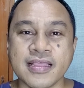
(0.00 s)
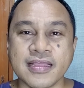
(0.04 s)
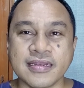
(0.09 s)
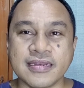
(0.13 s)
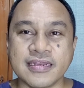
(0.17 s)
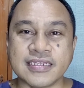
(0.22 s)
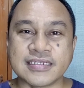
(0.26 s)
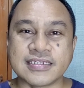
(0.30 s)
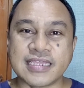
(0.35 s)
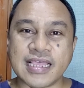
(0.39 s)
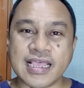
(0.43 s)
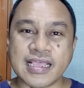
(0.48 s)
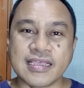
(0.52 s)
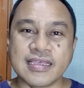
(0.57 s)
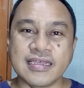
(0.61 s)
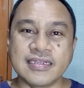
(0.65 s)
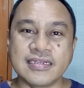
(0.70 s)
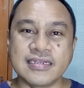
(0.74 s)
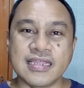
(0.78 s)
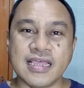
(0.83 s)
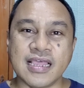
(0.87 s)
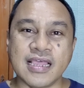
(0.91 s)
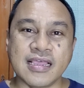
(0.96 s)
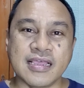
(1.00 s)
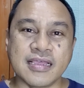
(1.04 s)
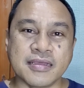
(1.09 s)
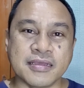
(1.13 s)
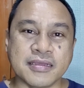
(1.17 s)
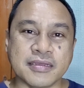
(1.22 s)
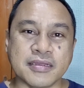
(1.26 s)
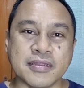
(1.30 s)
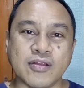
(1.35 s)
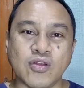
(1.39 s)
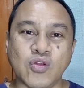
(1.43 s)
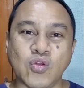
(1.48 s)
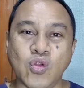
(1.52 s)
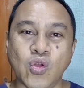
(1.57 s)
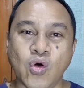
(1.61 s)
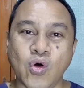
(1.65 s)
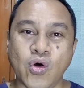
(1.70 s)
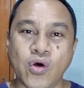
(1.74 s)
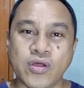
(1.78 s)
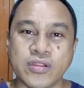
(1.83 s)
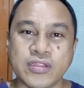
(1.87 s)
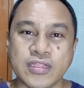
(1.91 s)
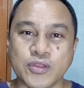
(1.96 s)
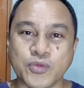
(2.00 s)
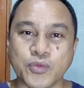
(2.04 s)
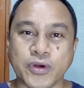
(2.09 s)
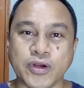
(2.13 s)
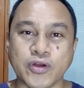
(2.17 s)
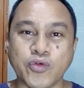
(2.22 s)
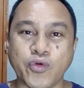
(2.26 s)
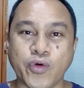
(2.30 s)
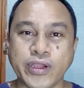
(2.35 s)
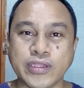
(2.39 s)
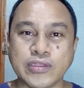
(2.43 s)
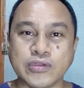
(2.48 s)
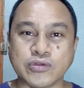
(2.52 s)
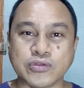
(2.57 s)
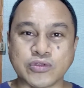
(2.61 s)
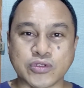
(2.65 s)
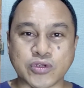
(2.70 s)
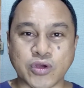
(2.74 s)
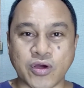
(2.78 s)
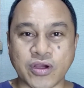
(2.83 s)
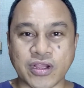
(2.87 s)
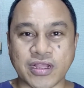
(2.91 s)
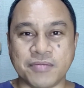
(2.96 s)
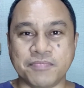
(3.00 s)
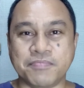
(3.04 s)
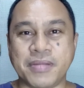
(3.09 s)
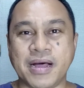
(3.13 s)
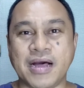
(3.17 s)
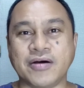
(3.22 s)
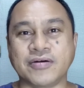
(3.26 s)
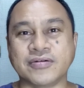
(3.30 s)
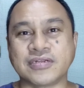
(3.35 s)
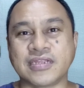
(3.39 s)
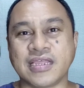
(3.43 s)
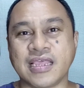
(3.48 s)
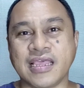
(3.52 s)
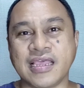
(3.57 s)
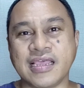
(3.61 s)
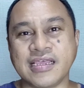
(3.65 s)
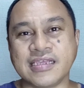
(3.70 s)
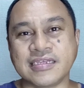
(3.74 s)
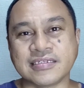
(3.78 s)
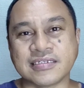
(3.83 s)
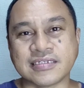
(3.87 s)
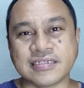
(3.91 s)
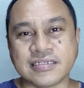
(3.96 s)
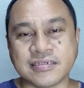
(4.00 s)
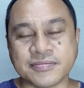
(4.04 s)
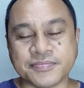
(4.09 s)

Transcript: The second law that we're going to talk about is